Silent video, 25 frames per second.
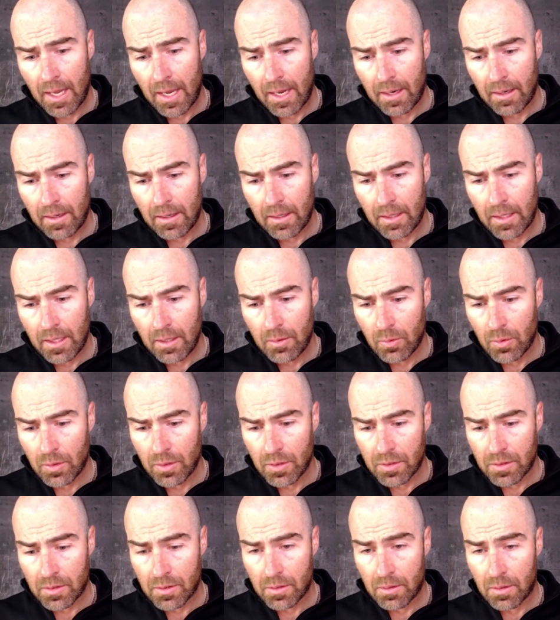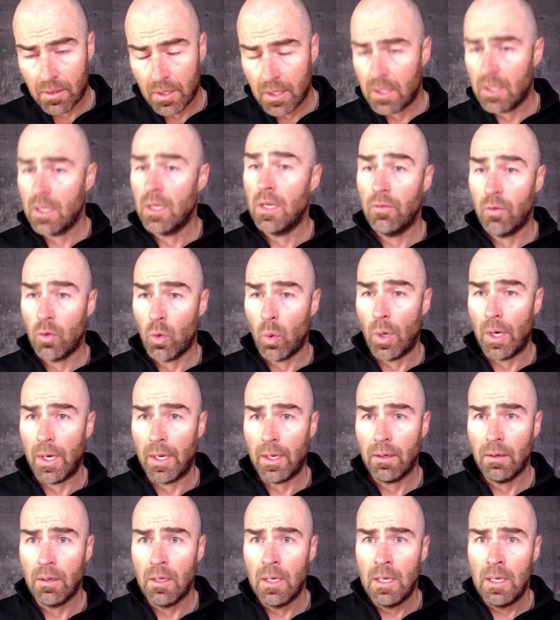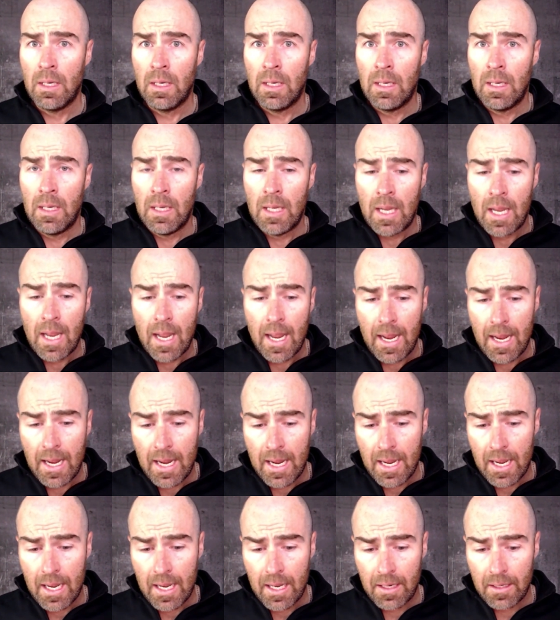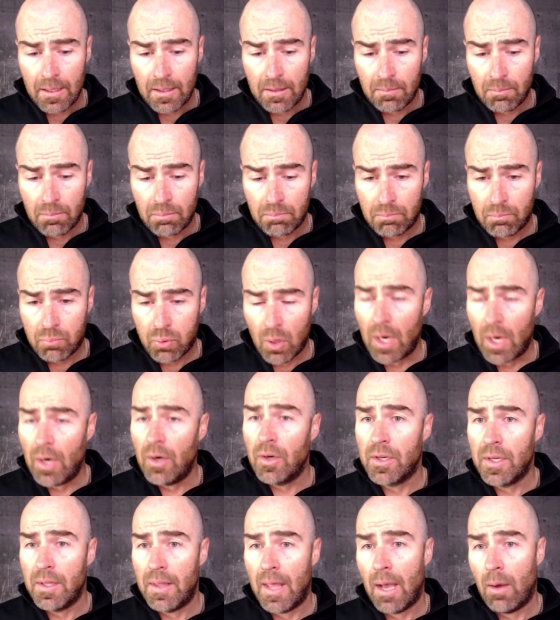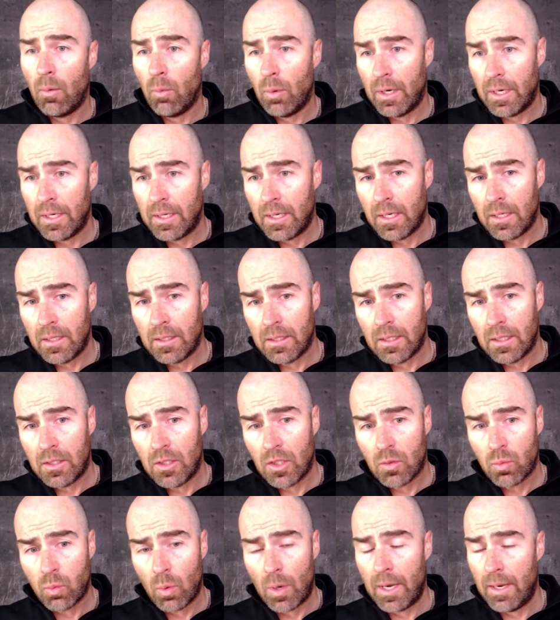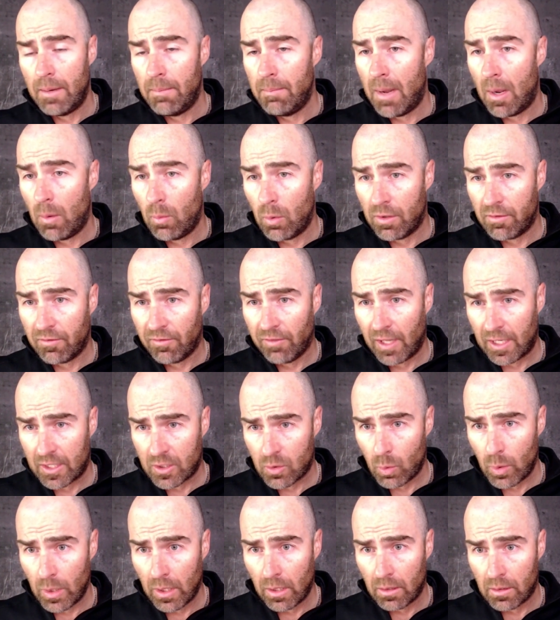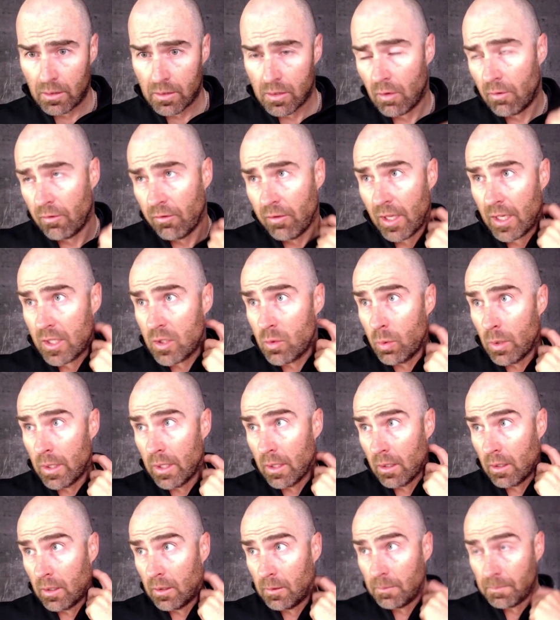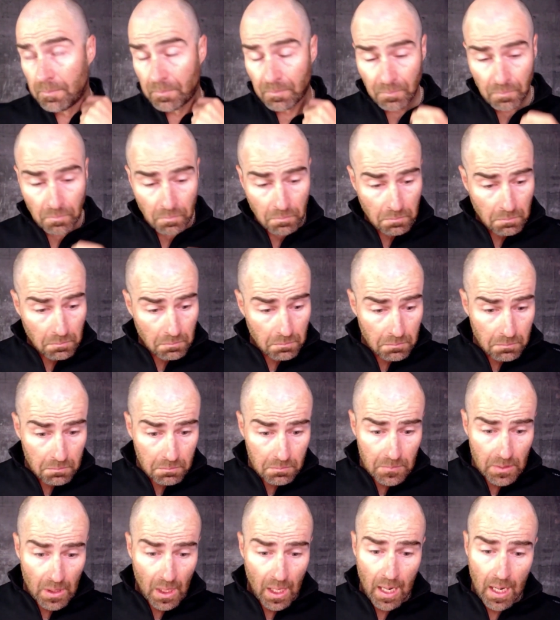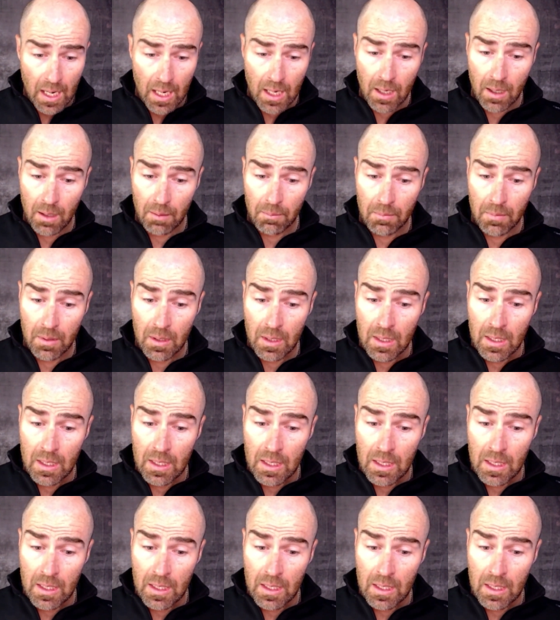that he was thinking of quitting, and prior to that, what he did is he just went and met with Flex Wheeler. So Flex Wheeler, um,